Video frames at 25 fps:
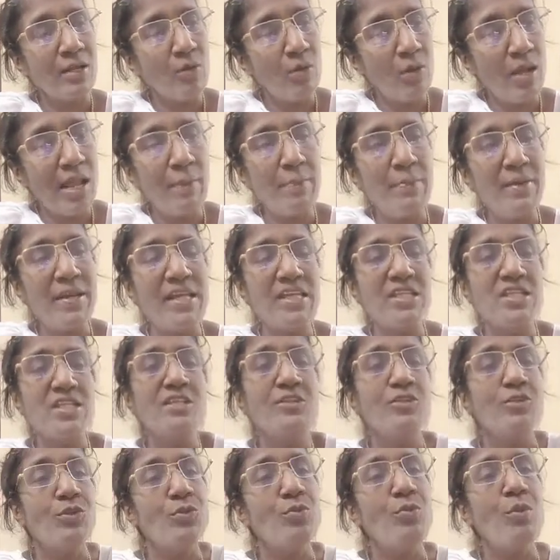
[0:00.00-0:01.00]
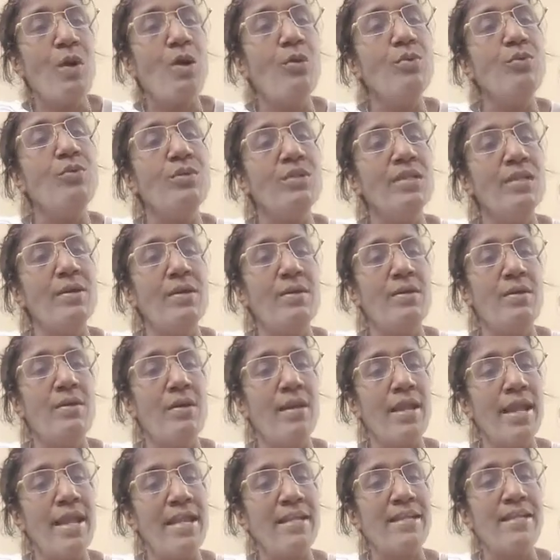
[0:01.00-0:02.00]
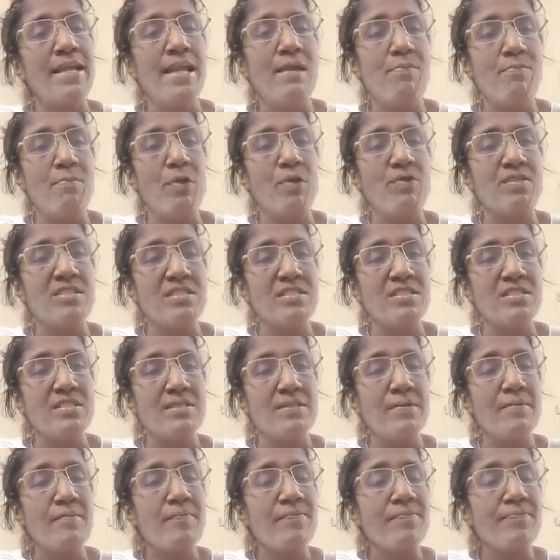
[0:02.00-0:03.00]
collaboration throughout the entire process.